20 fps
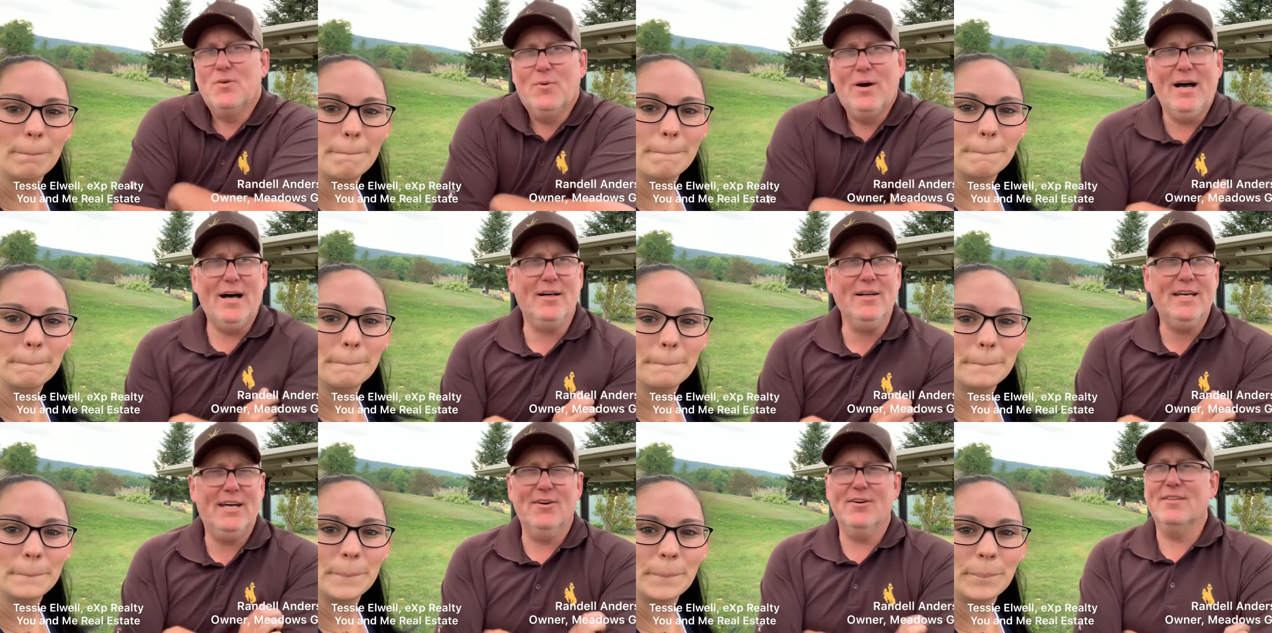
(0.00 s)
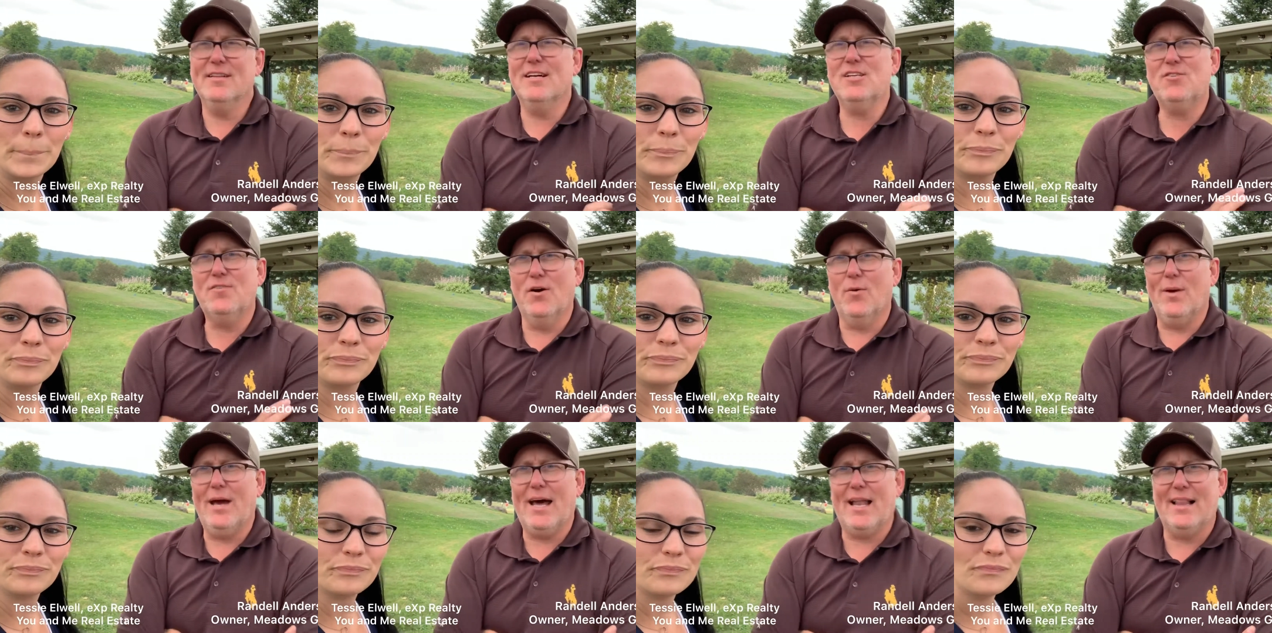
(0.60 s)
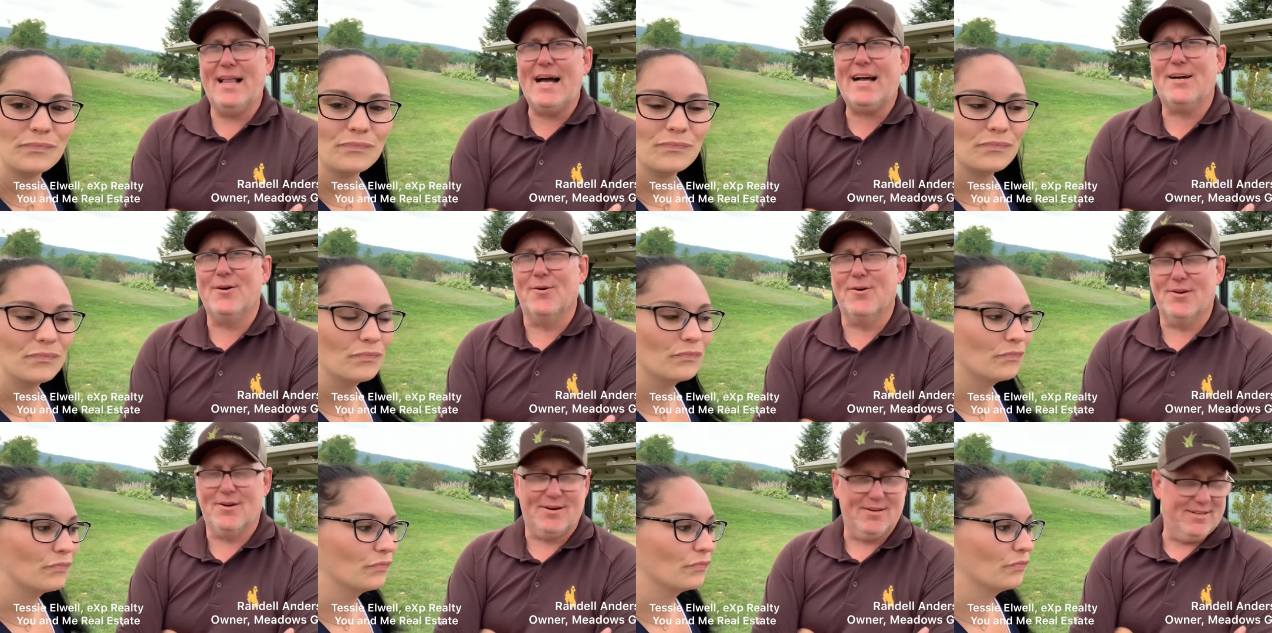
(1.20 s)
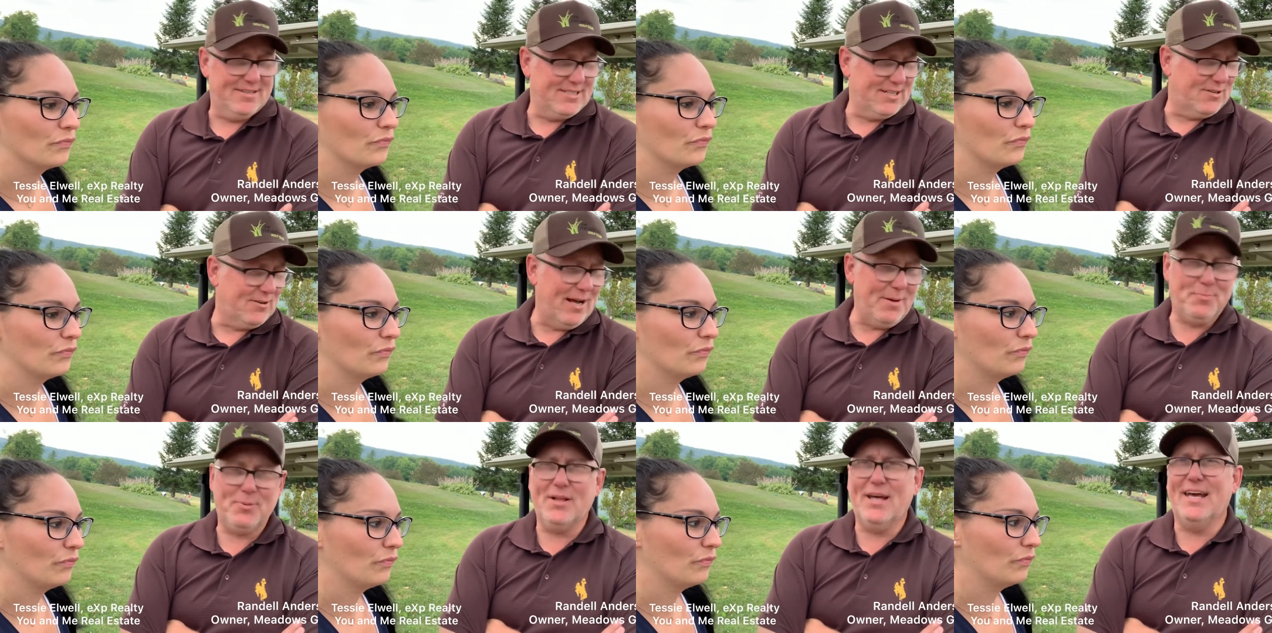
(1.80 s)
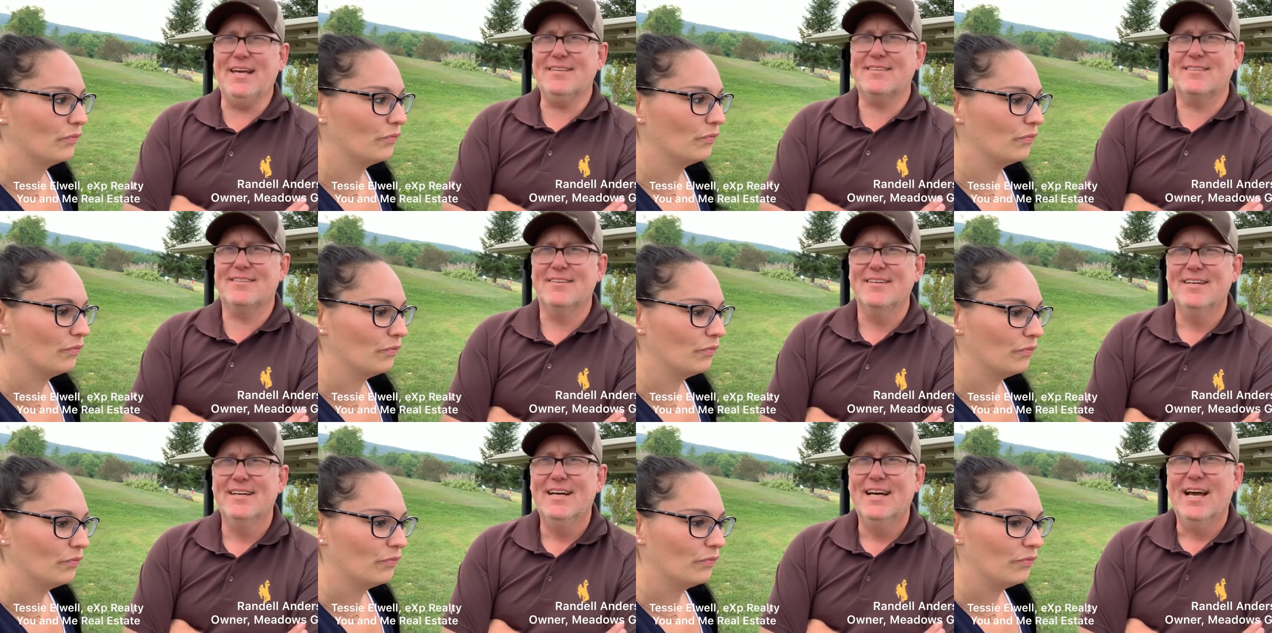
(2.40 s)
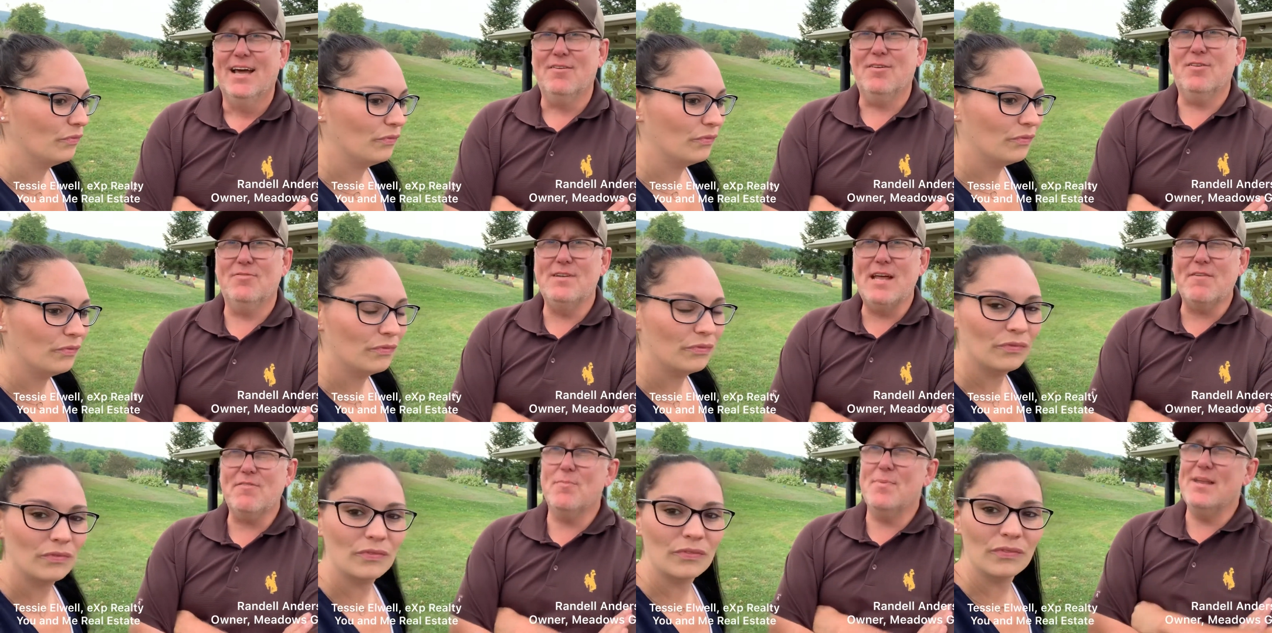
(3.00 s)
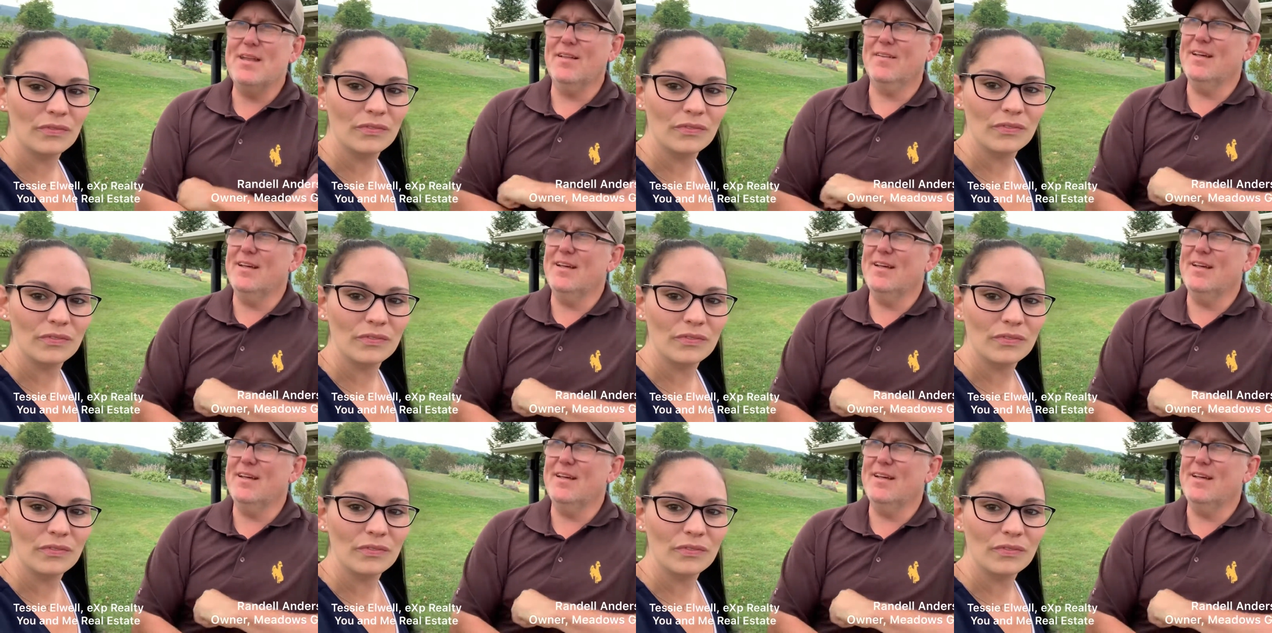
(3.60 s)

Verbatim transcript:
Speaker 1: well, here in Litchfield, we got a lot going on. It's a great place. If you've never been to